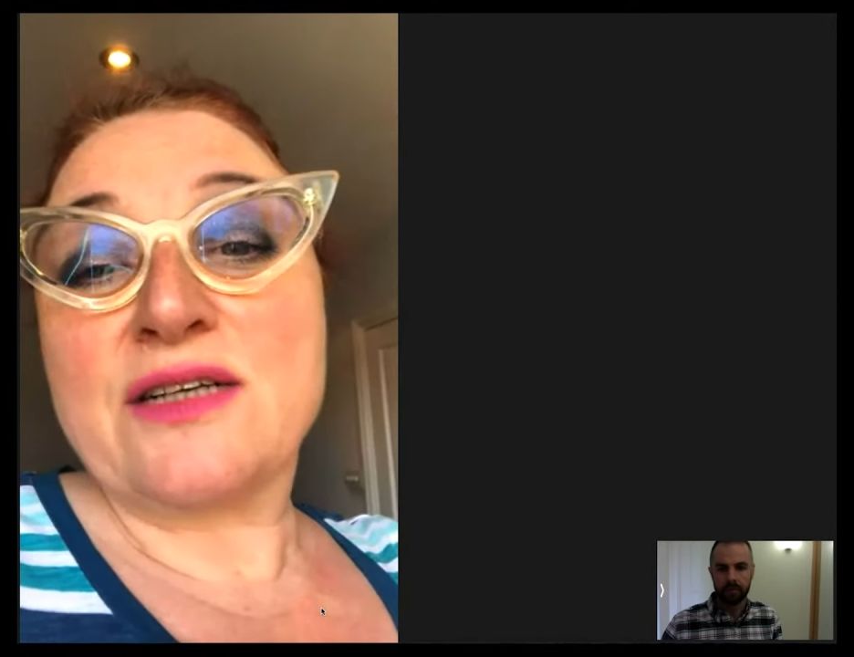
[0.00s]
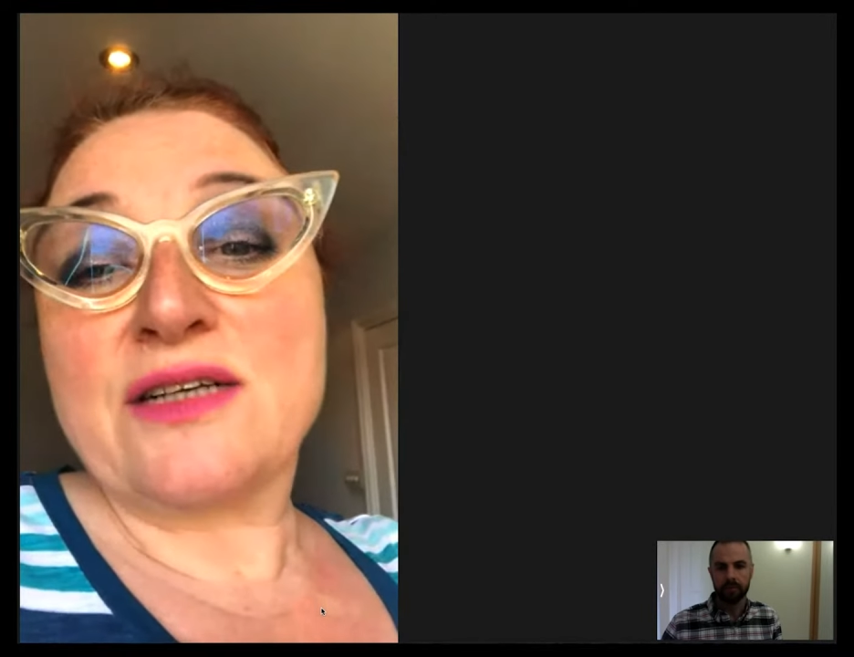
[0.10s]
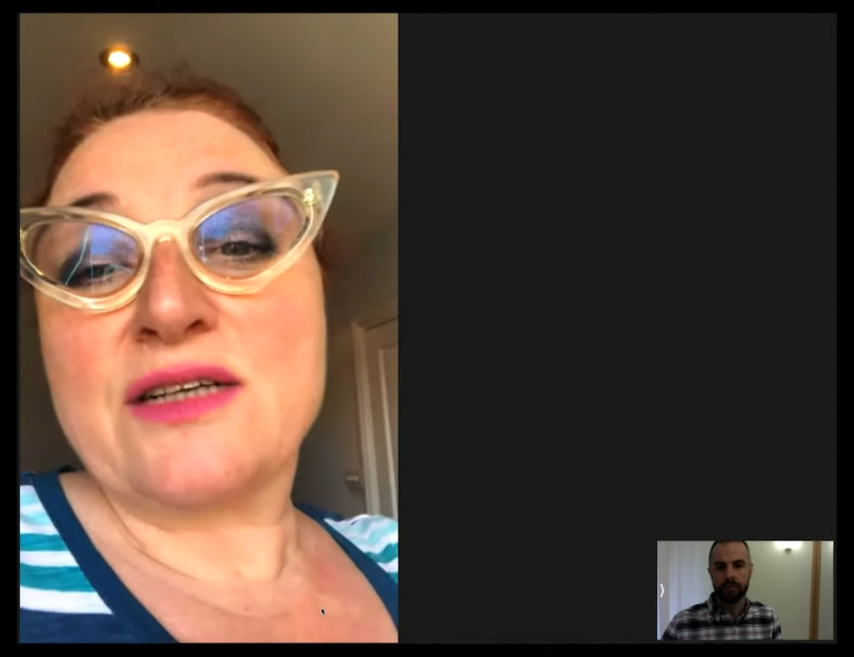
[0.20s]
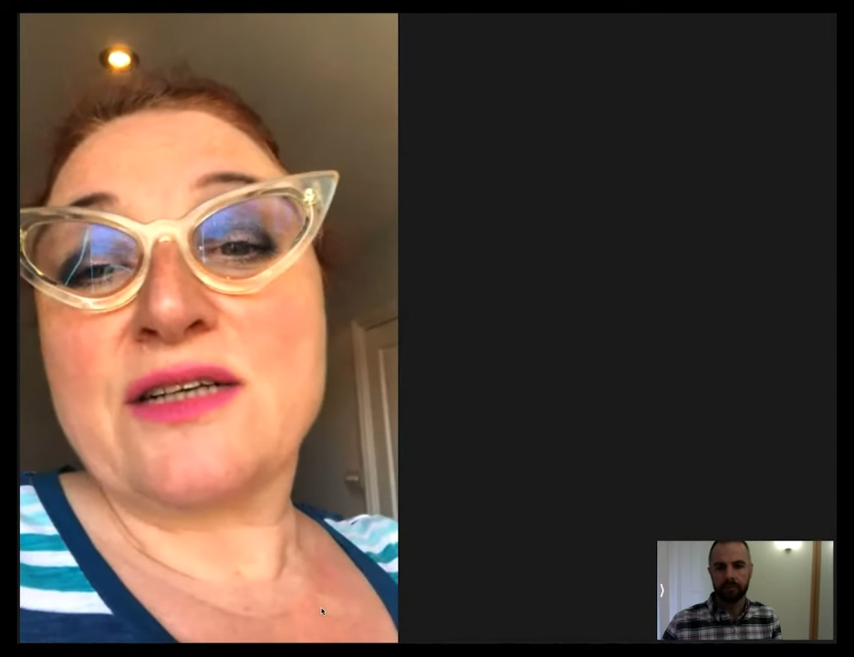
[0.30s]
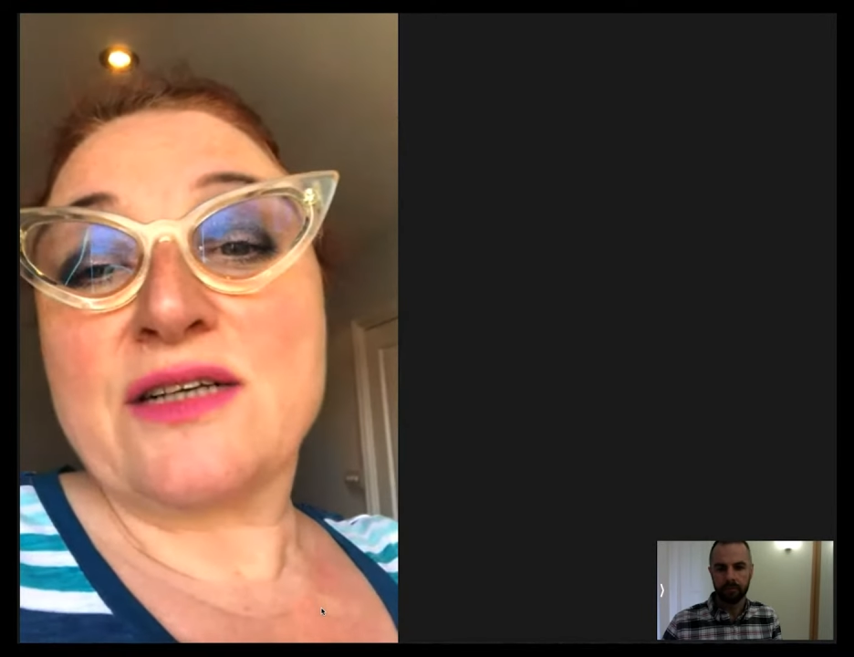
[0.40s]

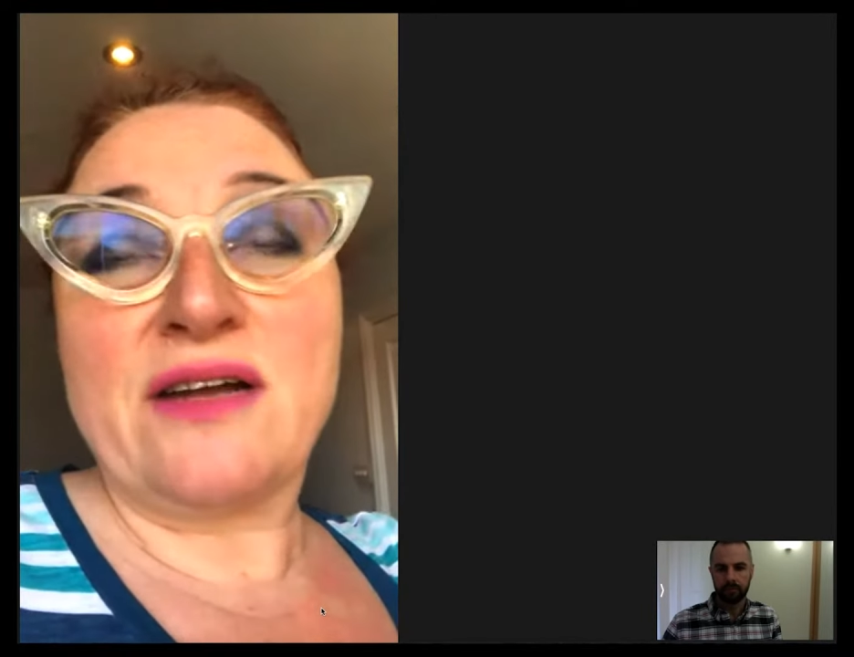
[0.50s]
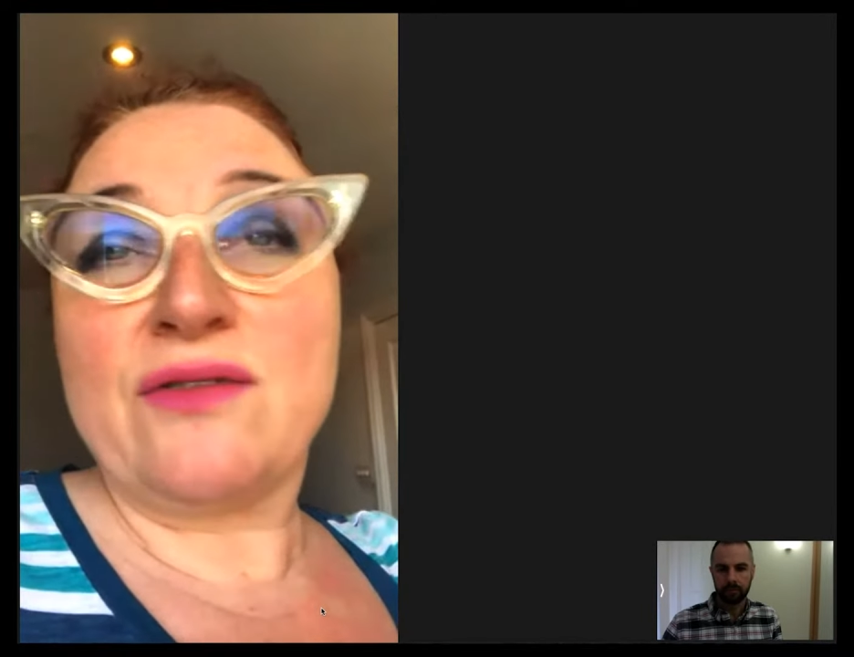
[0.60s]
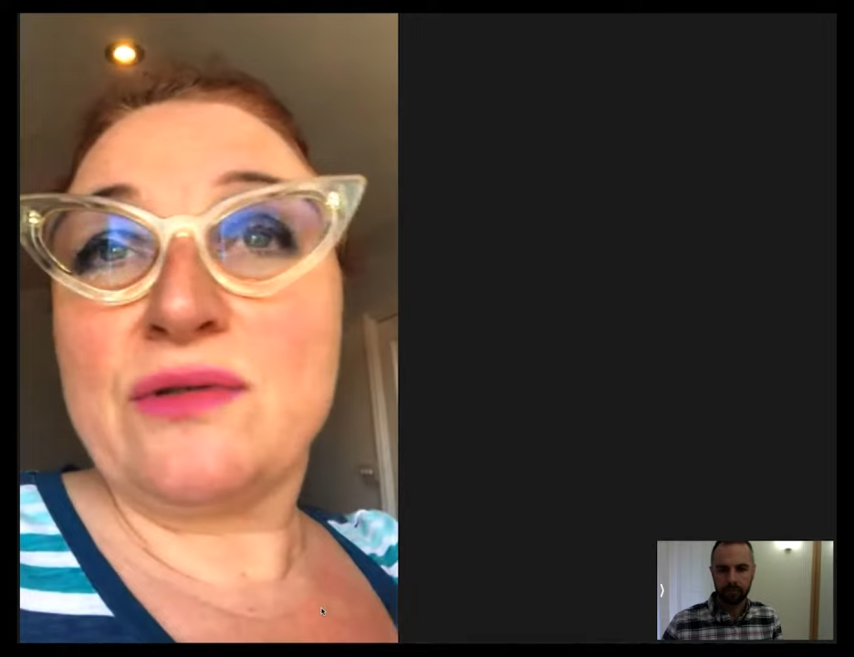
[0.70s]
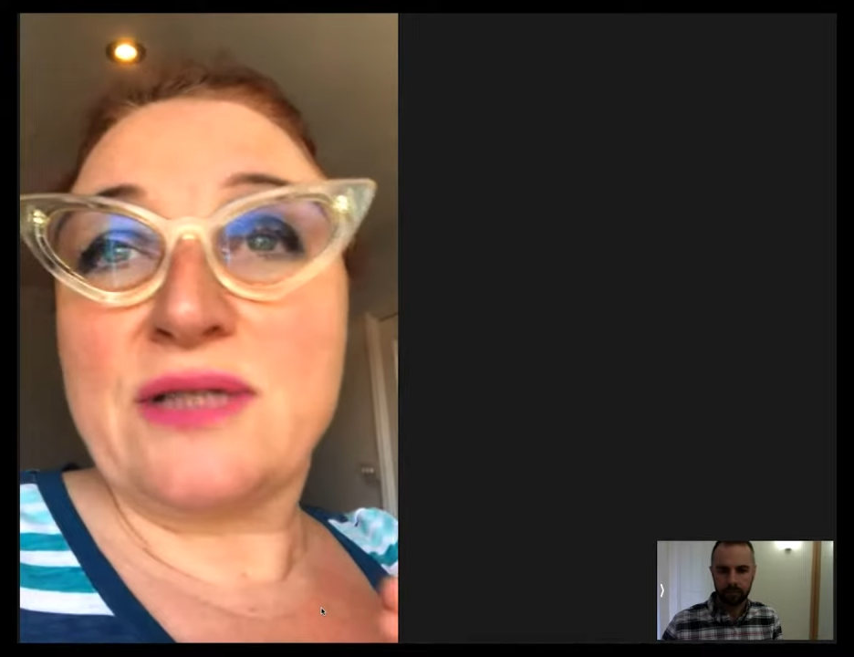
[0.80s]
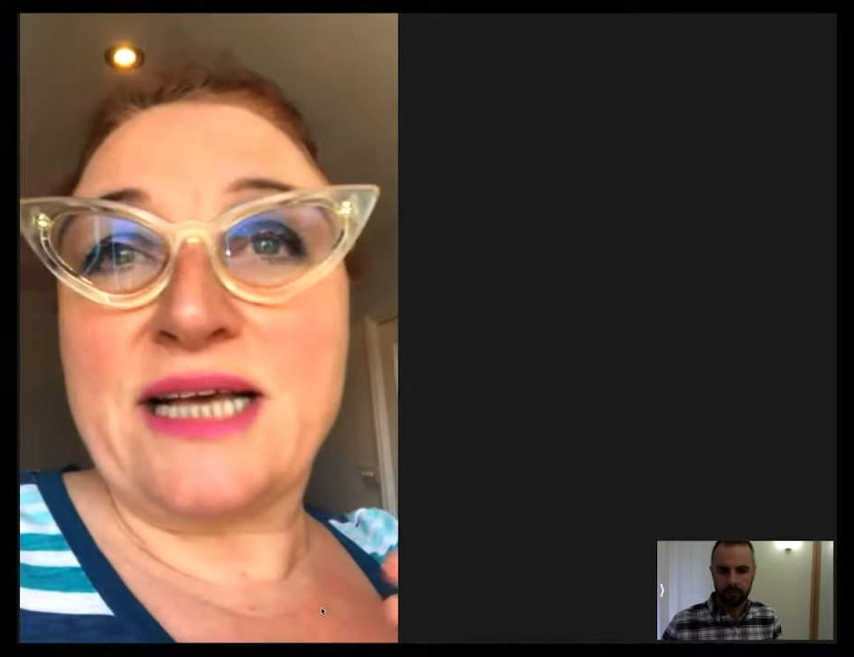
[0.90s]
So I've
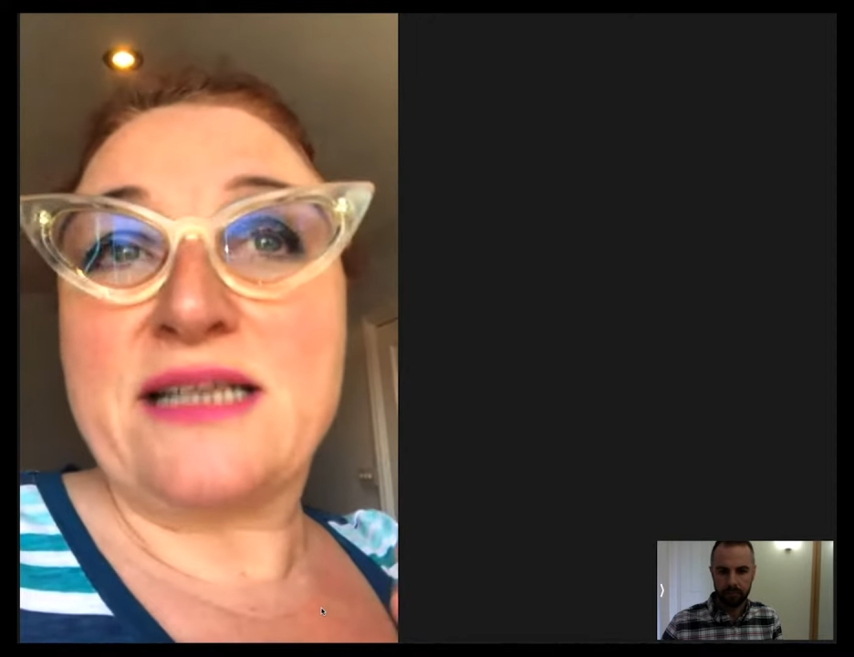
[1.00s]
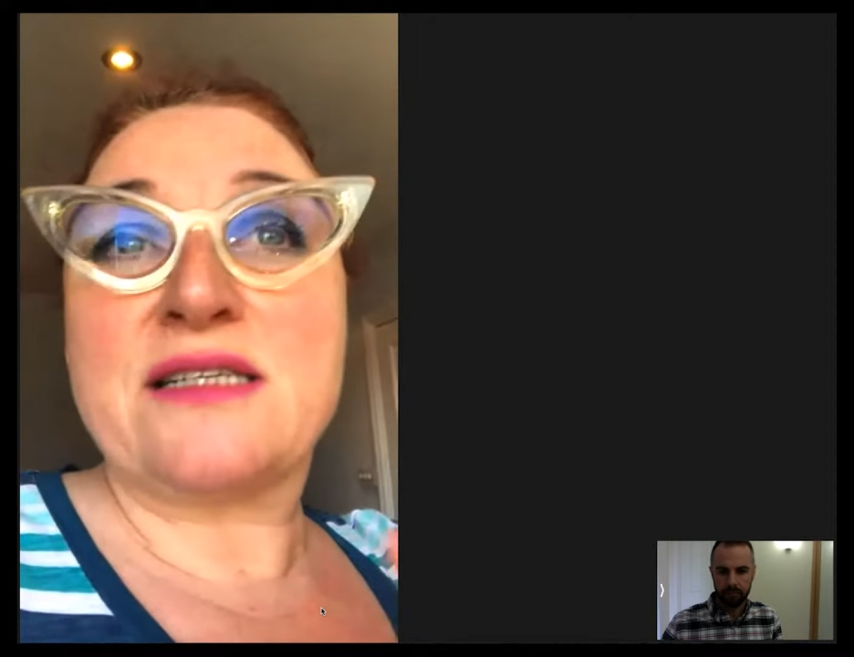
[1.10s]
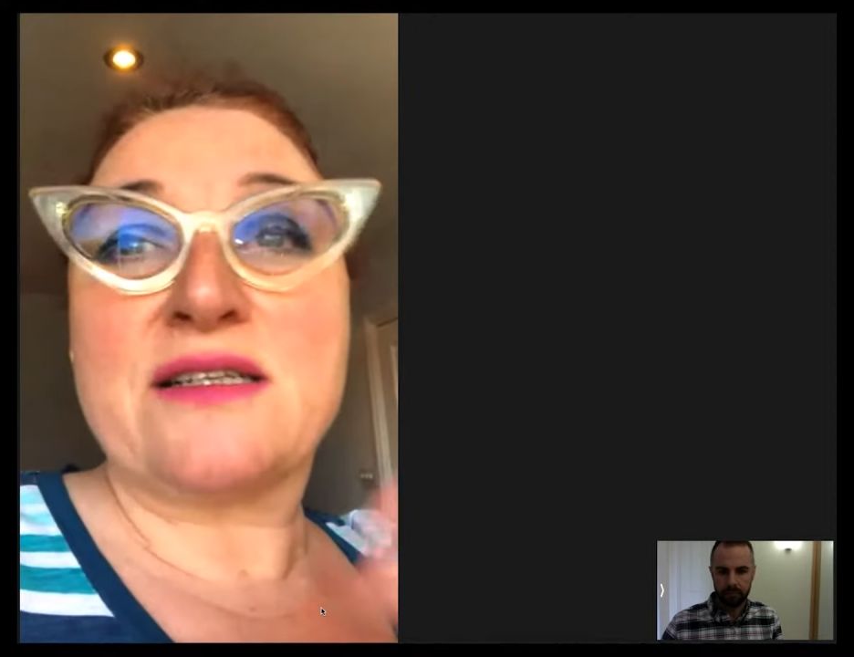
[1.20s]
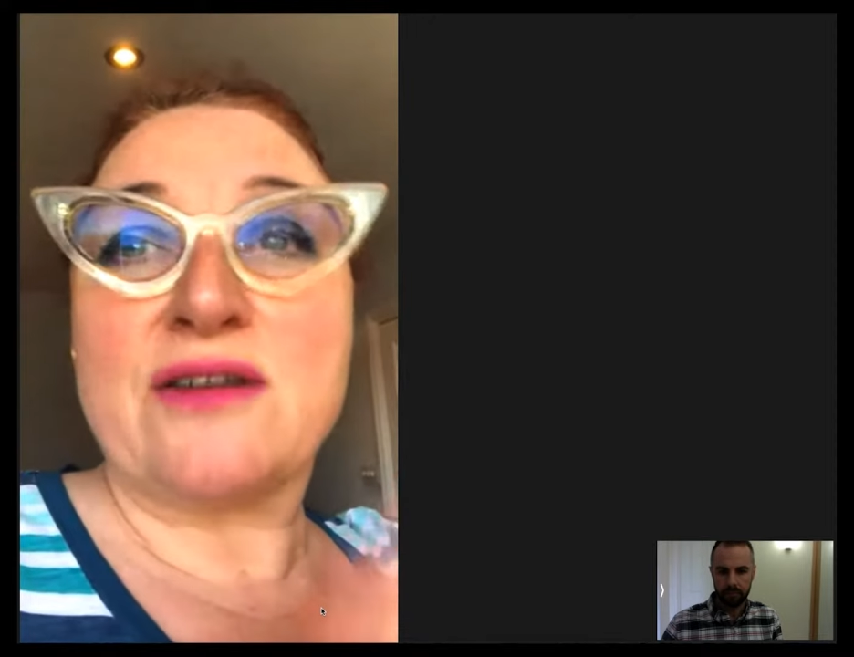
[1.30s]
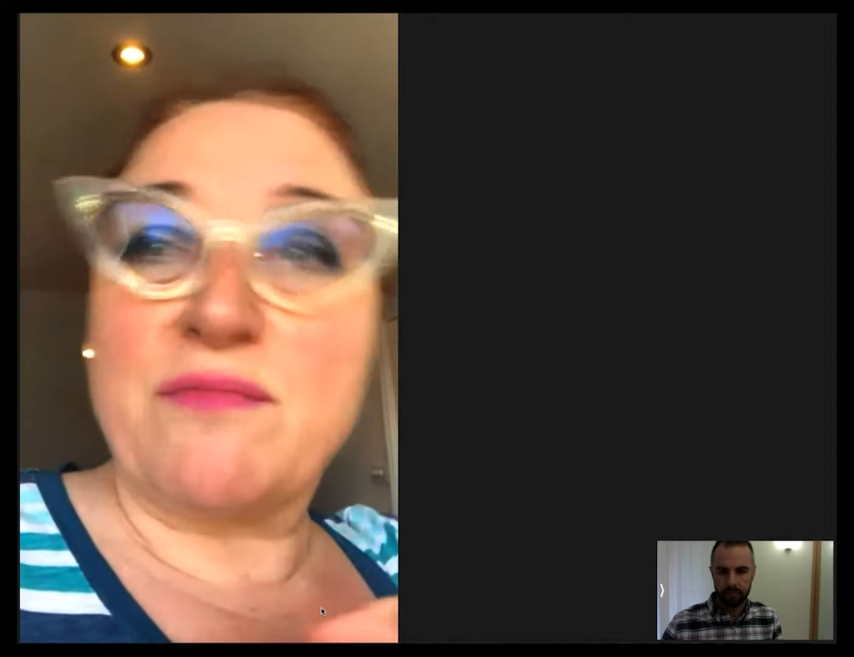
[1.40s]
done all
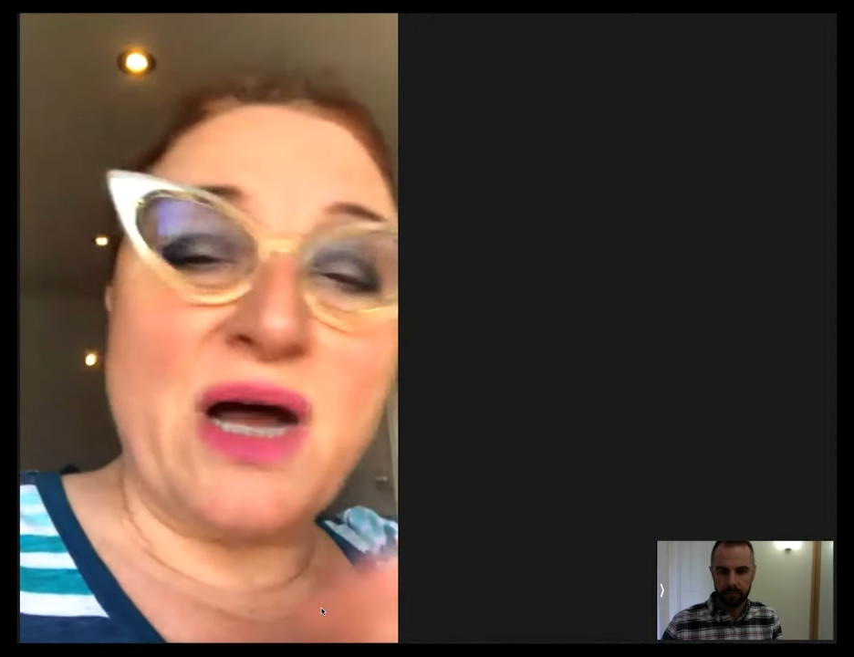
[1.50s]
this